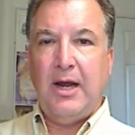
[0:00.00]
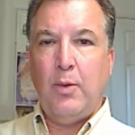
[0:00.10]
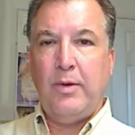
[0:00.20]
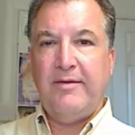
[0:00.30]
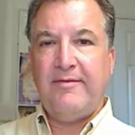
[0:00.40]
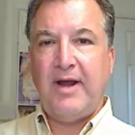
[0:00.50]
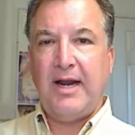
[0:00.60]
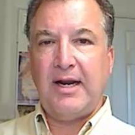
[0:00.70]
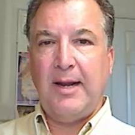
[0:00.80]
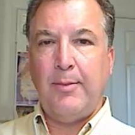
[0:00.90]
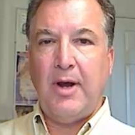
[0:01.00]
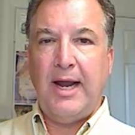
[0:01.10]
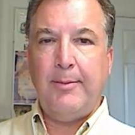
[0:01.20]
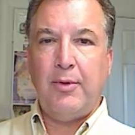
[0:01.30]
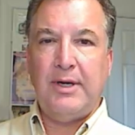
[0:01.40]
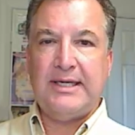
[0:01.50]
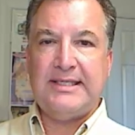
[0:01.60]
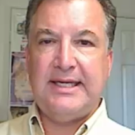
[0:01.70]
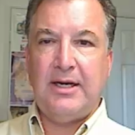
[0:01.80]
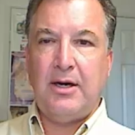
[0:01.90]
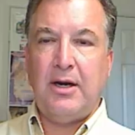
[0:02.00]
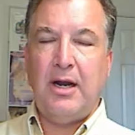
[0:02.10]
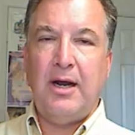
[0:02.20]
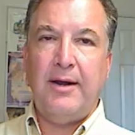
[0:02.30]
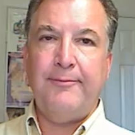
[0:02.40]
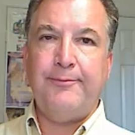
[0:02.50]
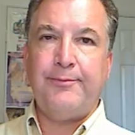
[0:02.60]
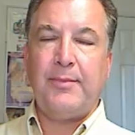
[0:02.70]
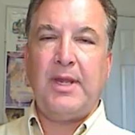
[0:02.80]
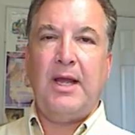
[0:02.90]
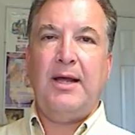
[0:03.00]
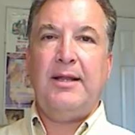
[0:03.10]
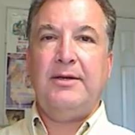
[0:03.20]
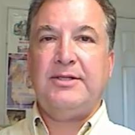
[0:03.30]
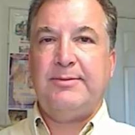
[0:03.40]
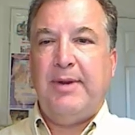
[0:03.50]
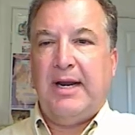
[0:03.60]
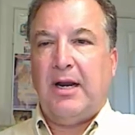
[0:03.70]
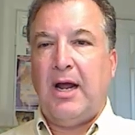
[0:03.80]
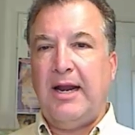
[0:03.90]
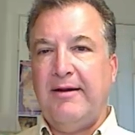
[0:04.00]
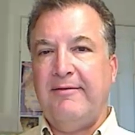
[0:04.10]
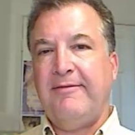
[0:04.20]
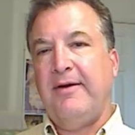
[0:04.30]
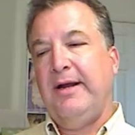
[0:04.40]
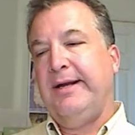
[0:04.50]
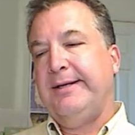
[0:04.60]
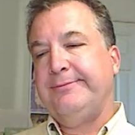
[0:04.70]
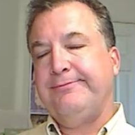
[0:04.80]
Now, we've got a couple hyperlinks here. There's been a lot of